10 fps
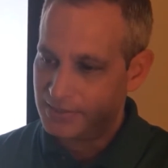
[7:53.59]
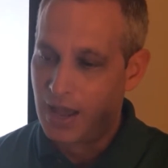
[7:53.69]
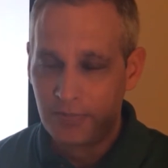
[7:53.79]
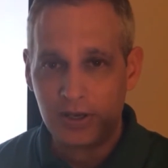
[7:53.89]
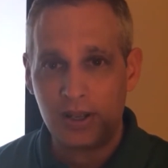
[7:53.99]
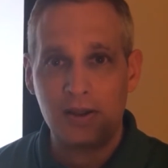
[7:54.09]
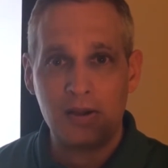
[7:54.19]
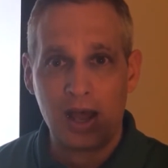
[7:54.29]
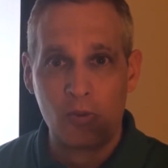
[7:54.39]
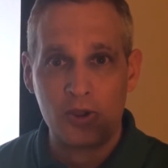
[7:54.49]
I'm going to
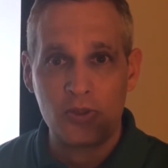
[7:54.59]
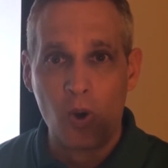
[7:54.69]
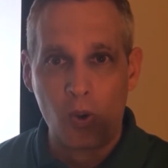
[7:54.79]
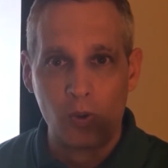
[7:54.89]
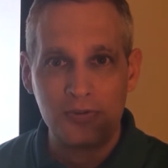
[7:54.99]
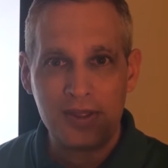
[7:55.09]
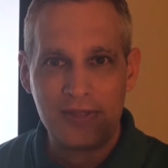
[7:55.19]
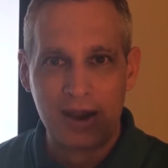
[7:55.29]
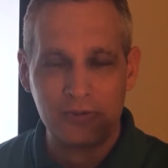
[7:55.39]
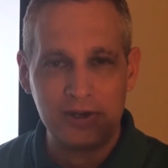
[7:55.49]
withhold
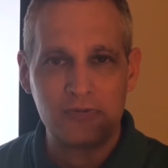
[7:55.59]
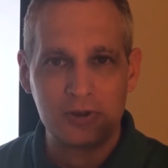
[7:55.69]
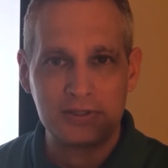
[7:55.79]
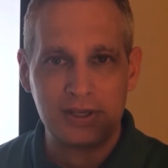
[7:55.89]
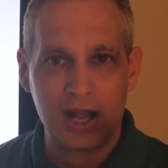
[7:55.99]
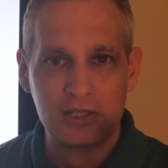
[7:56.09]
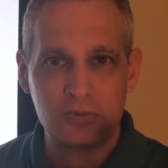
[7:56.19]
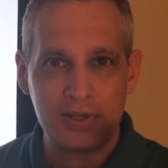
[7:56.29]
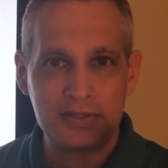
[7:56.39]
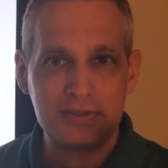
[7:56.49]
that reinforcing
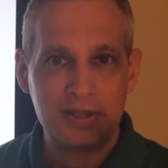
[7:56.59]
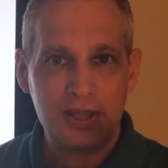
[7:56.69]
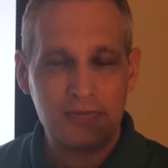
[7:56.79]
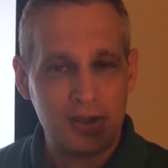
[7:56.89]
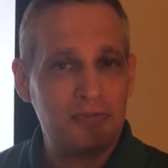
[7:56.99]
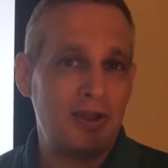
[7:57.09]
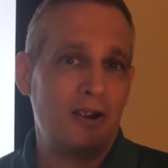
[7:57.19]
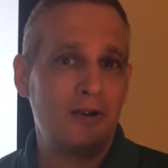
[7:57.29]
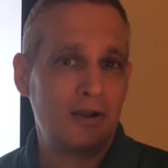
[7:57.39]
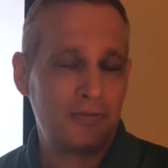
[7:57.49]
consequence that
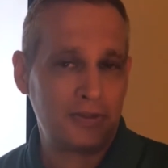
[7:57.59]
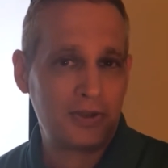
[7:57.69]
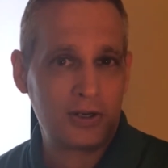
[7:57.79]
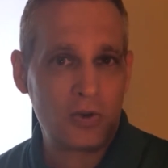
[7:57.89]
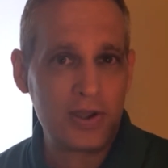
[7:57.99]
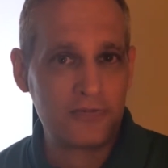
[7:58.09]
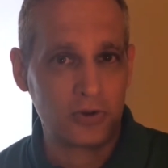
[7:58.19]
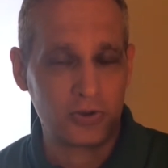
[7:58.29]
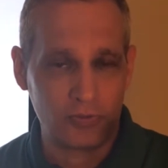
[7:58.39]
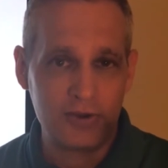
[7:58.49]
they're going for,
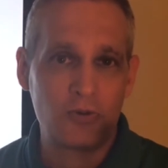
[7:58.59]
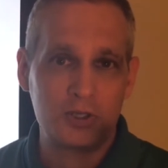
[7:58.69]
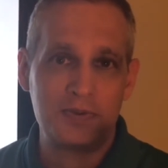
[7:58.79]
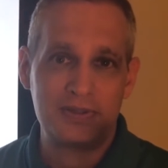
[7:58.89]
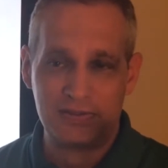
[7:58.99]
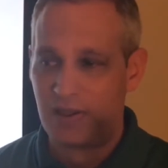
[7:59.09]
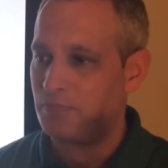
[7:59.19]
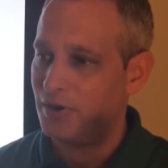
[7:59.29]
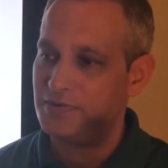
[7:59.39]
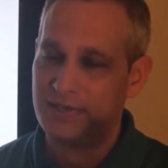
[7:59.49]
the reinforcement that they
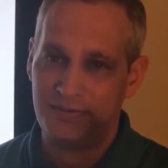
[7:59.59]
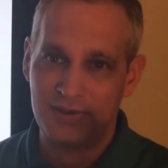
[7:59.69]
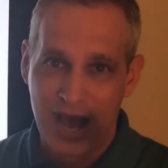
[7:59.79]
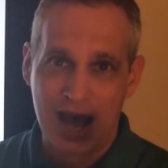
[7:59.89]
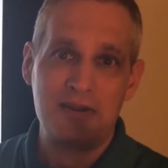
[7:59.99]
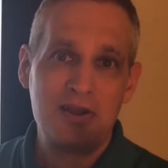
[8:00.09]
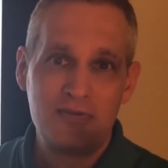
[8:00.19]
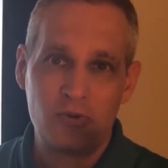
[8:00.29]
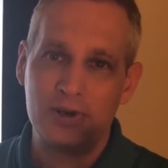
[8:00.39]
previously got for